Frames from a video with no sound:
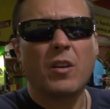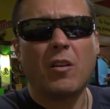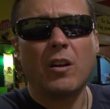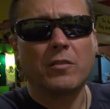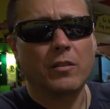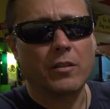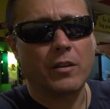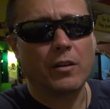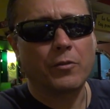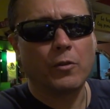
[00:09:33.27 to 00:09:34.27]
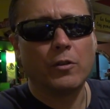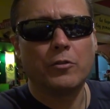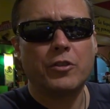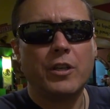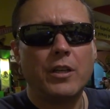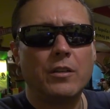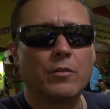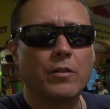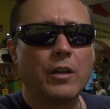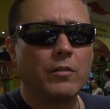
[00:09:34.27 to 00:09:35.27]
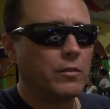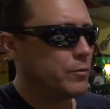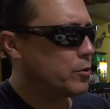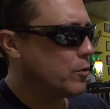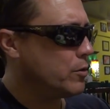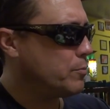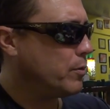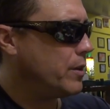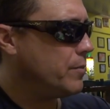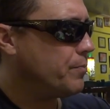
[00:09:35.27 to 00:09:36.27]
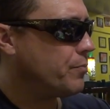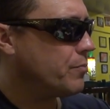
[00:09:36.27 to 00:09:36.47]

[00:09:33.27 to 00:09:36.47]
All right, so look there. I throw a little cheese on Helen of Troy's plate.